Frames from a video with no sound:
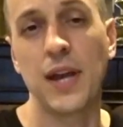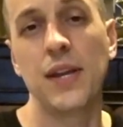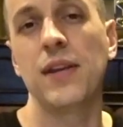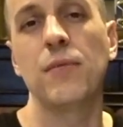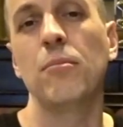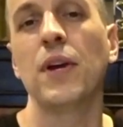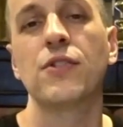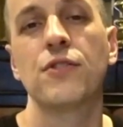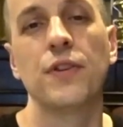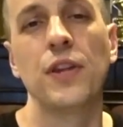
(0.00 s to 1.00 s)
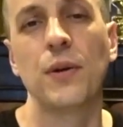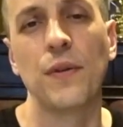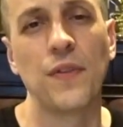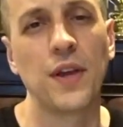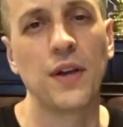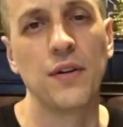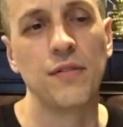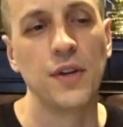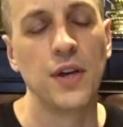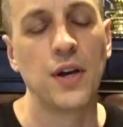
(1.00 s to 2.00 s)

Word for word: any mixture that you can think of,